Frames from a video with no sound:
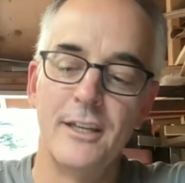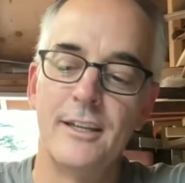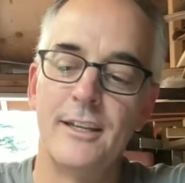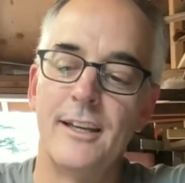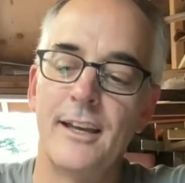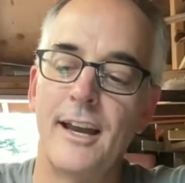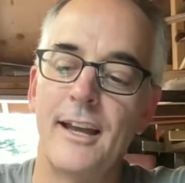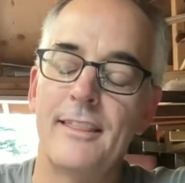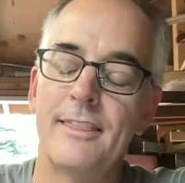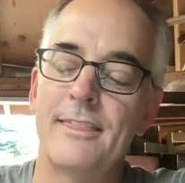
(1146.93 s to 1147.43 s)

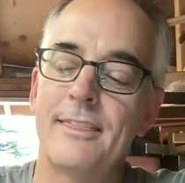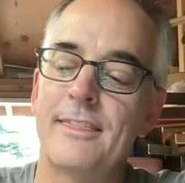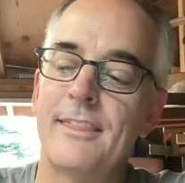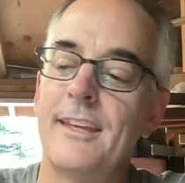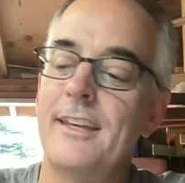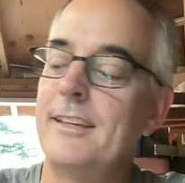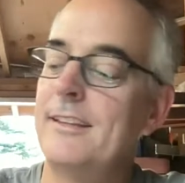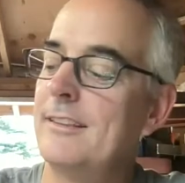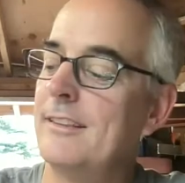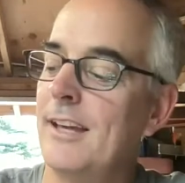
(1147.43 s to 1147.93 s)
I
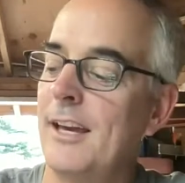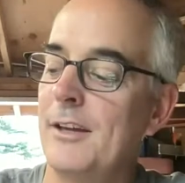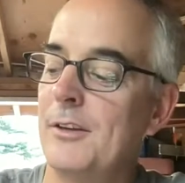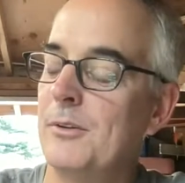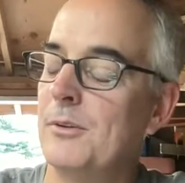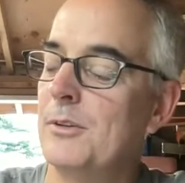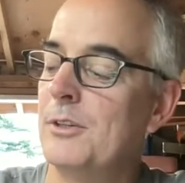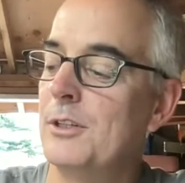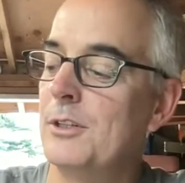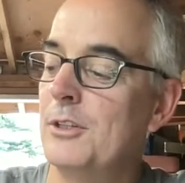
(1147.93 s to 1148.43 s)
think that
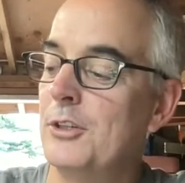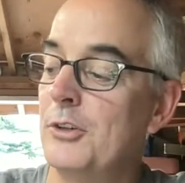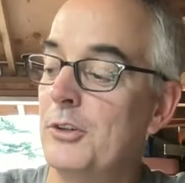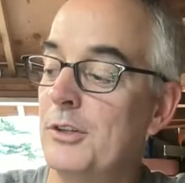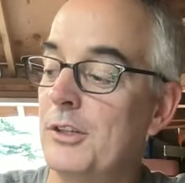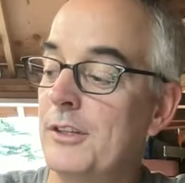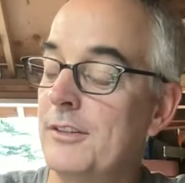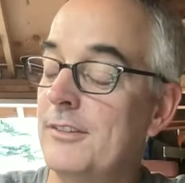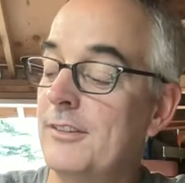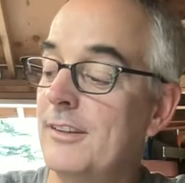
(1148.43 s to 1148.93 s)

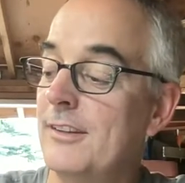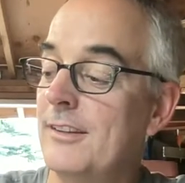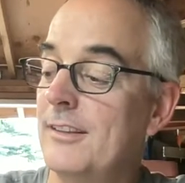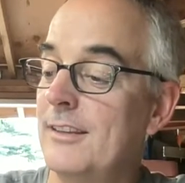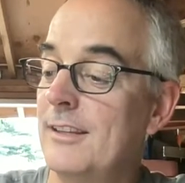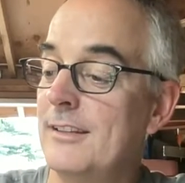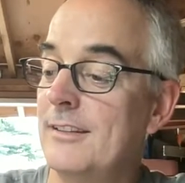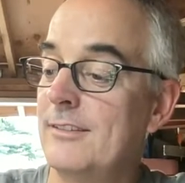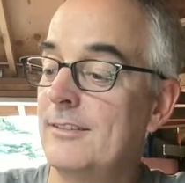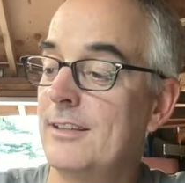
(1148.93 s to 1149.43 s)

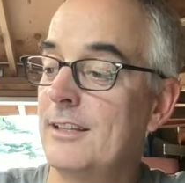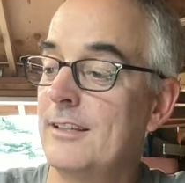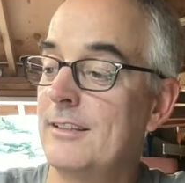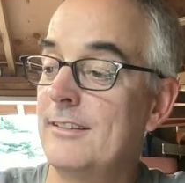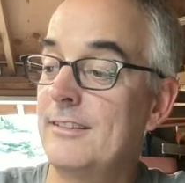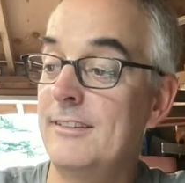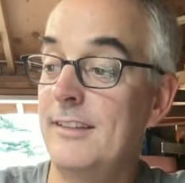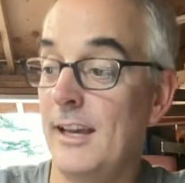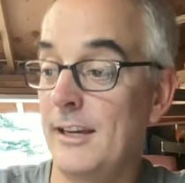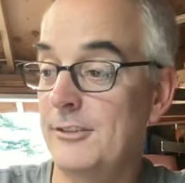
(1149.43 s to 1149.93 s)
this
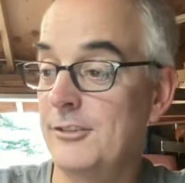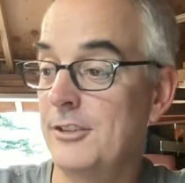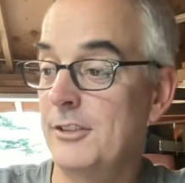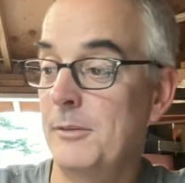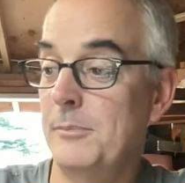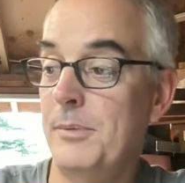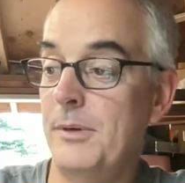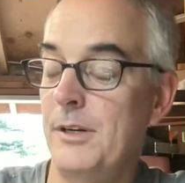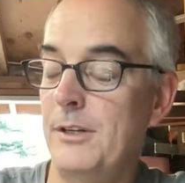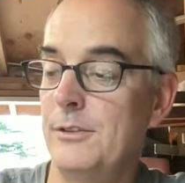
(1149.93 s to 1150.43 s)
section
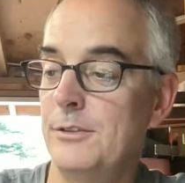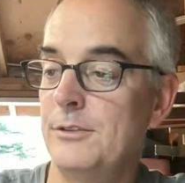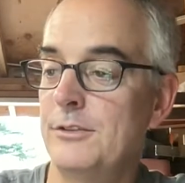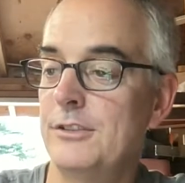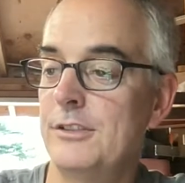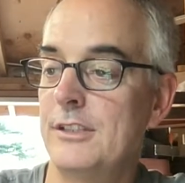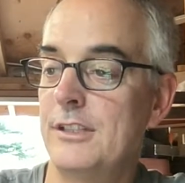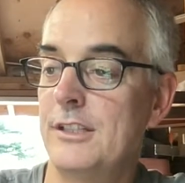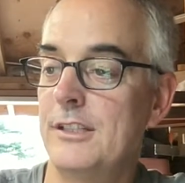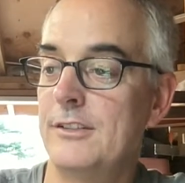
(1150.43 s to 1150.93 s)

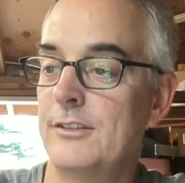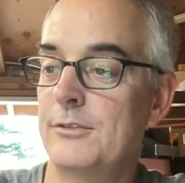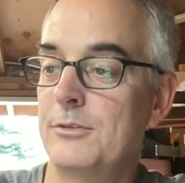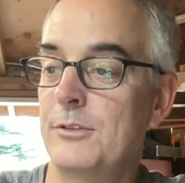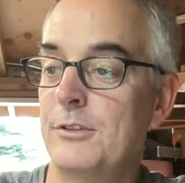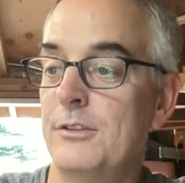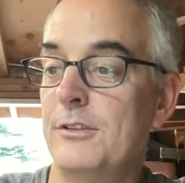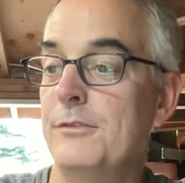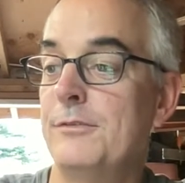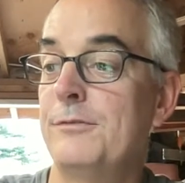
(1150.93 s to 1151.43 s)
approach is sort
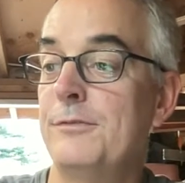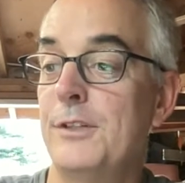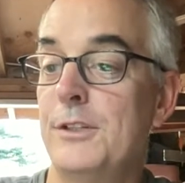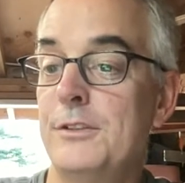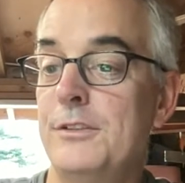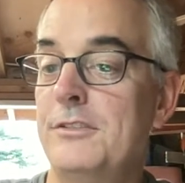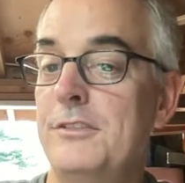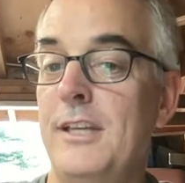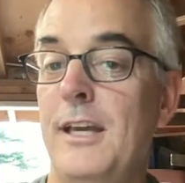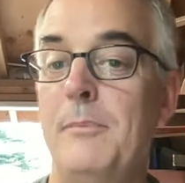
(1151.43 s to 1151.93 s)
of the
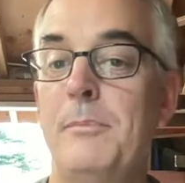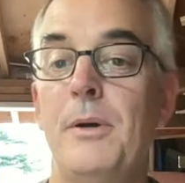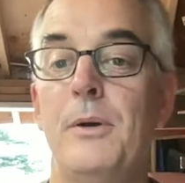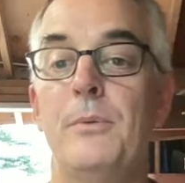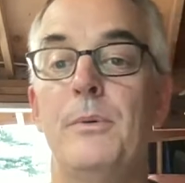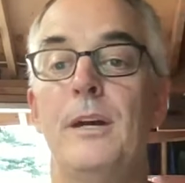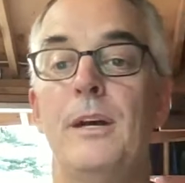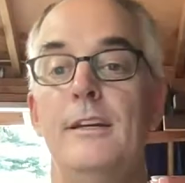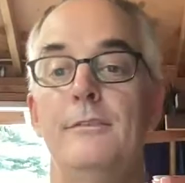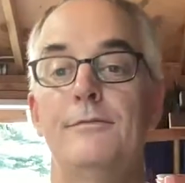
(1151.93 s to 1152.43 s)
first step
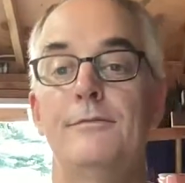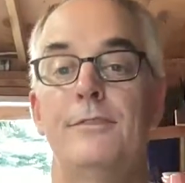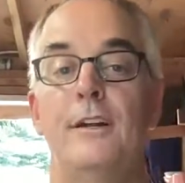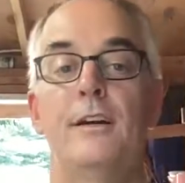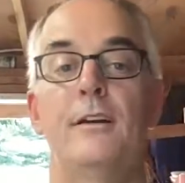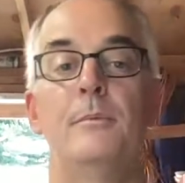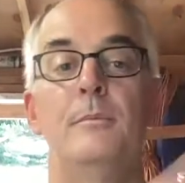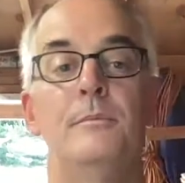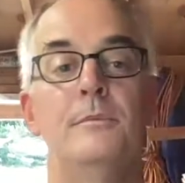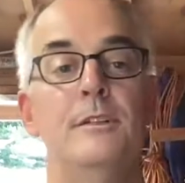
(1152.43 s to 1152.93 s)
away
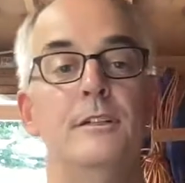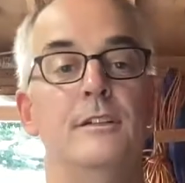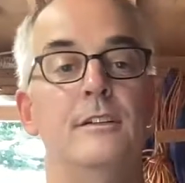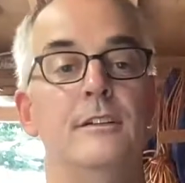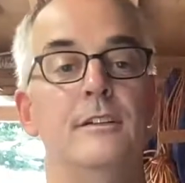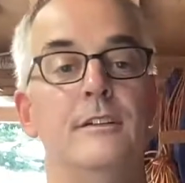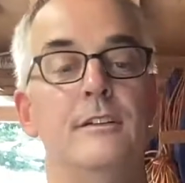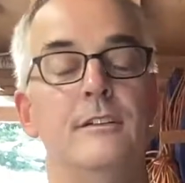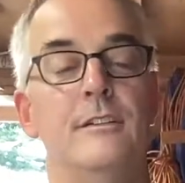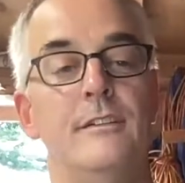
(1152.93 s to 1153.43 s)
from
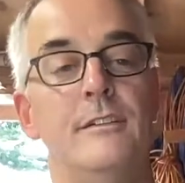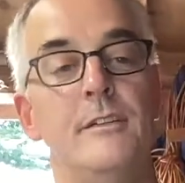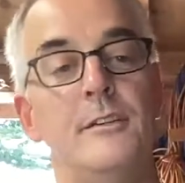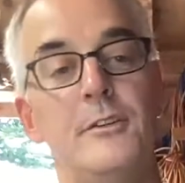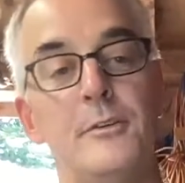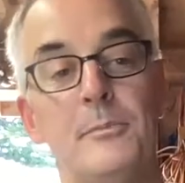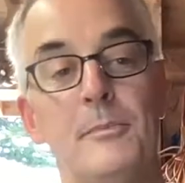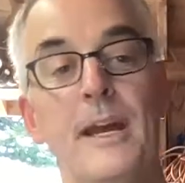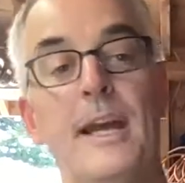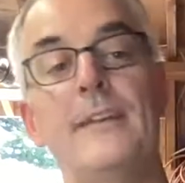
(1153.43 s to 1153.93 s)

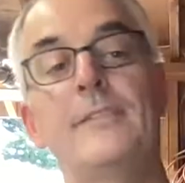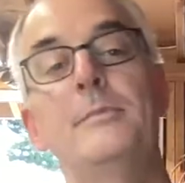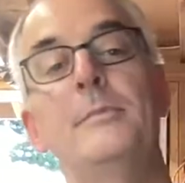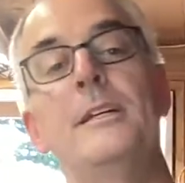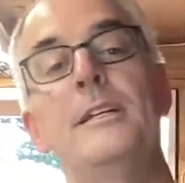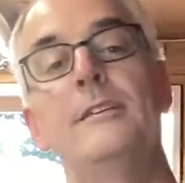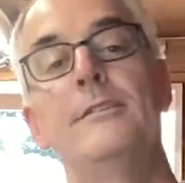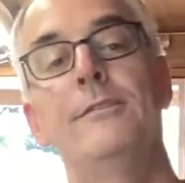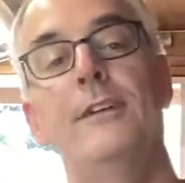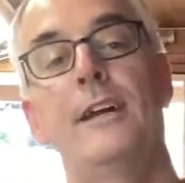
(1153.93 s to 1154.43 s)
mass
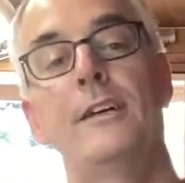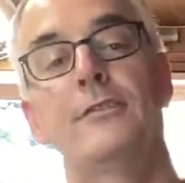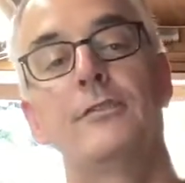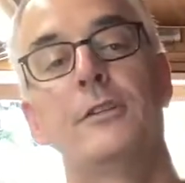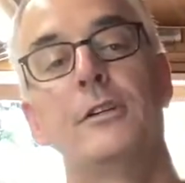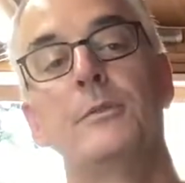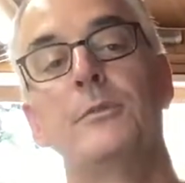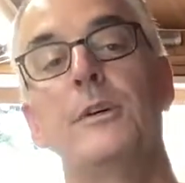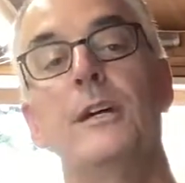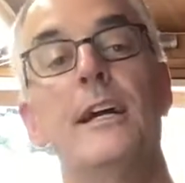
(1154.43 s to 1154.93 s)

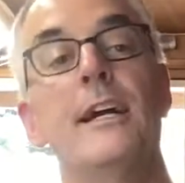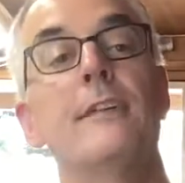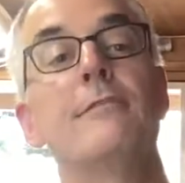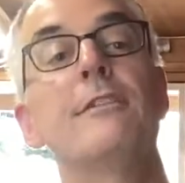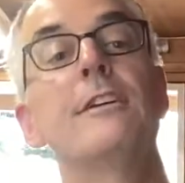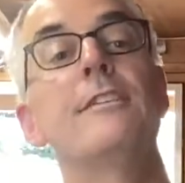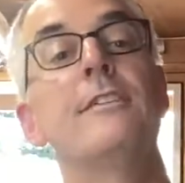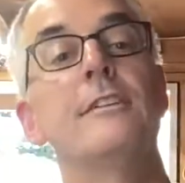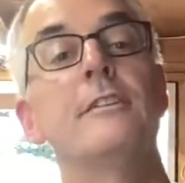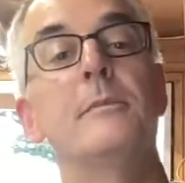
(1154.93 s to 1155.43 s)
manufacturing, where every
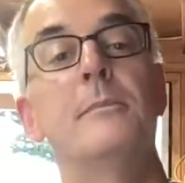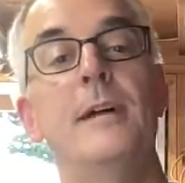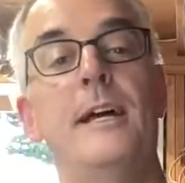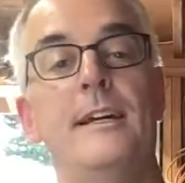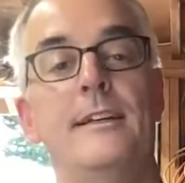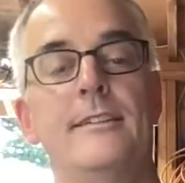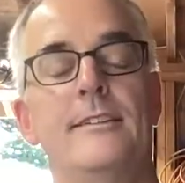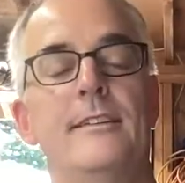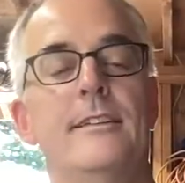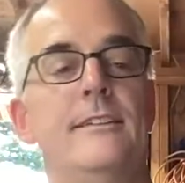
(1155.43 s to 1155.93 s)
single bag
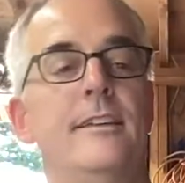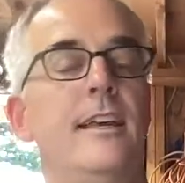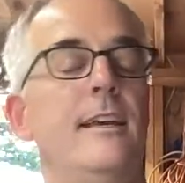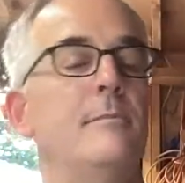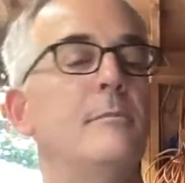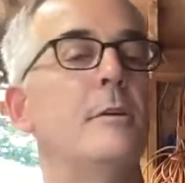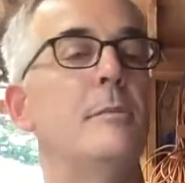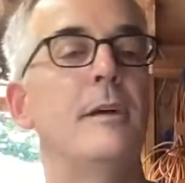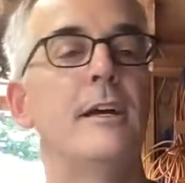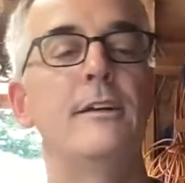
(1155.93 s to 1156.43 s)
is the same.
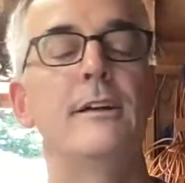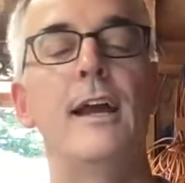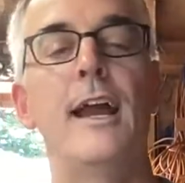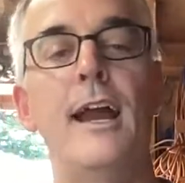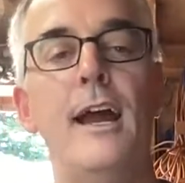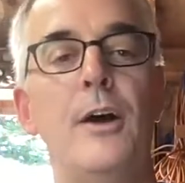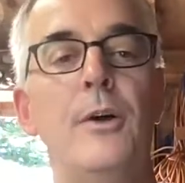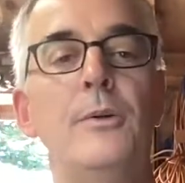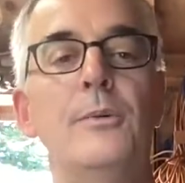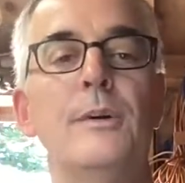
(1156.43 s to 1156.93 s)
No matter
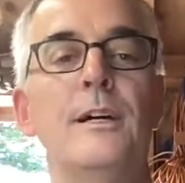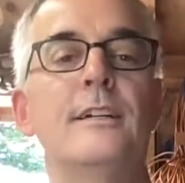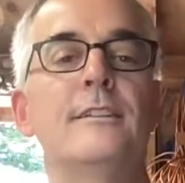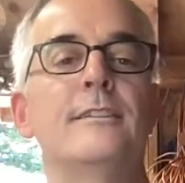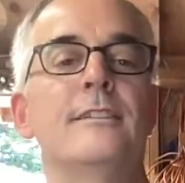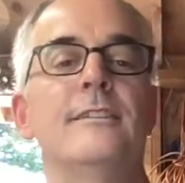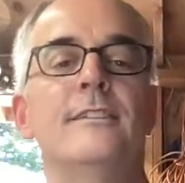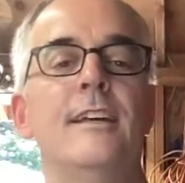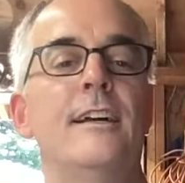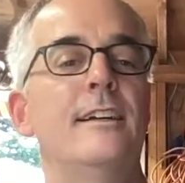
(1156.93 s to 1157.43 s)
how well
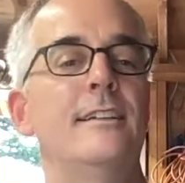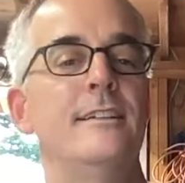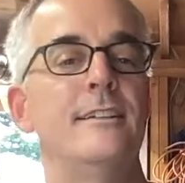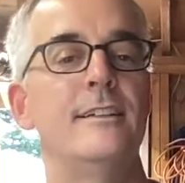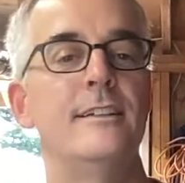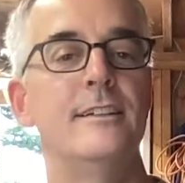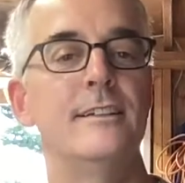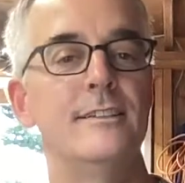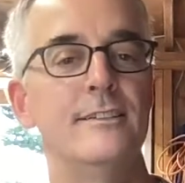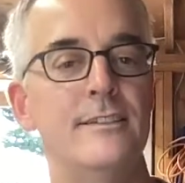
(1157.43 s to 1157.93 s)
designed it
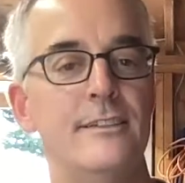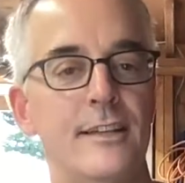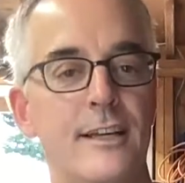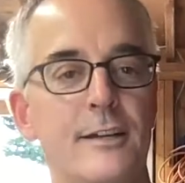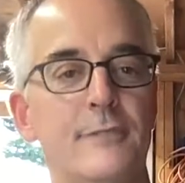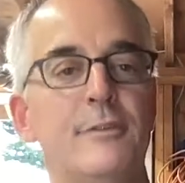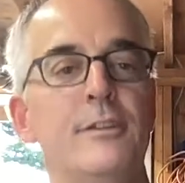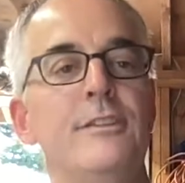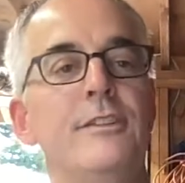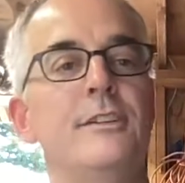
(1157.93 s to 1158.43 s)
is,
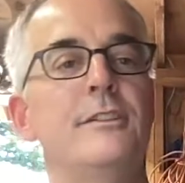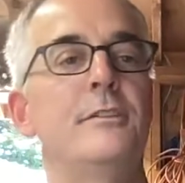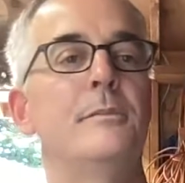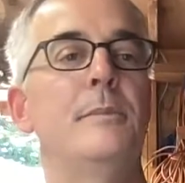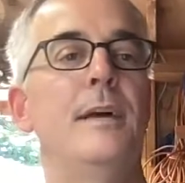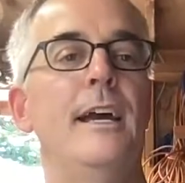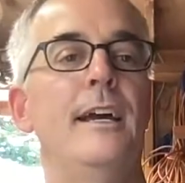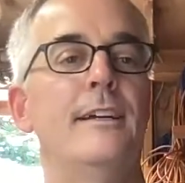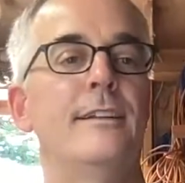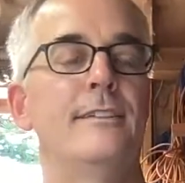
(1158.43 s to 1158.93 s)
every single
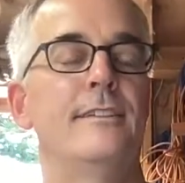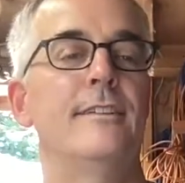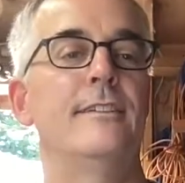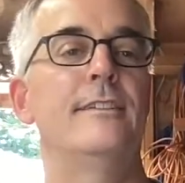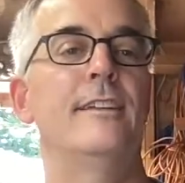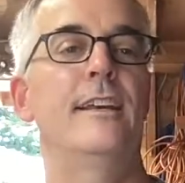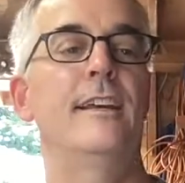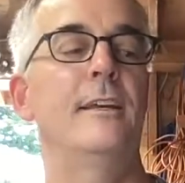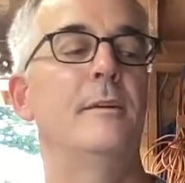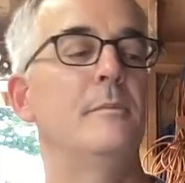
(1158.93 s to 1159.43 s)
bag is the
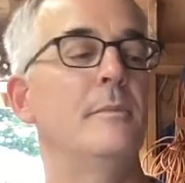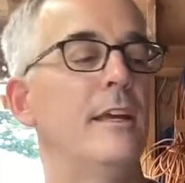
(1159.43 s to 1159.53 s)
same.